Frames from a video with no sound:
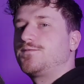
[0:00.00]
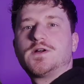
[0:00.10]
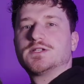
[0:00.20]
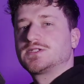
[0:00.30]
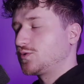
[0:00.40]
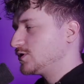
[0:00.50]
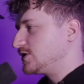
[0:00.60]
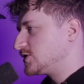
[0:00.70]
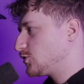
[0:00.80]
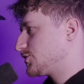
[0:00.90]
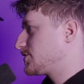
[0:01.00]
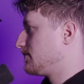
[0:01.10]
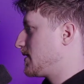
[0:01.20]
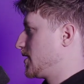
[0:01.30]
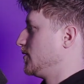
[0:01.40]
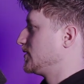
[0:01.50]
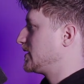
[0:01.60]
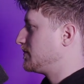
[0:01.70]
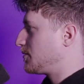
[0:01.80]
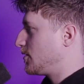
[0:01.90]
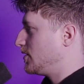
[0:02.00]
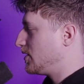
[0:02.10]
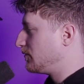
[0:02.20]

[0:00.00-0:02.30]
fuzz or distortion pedals impart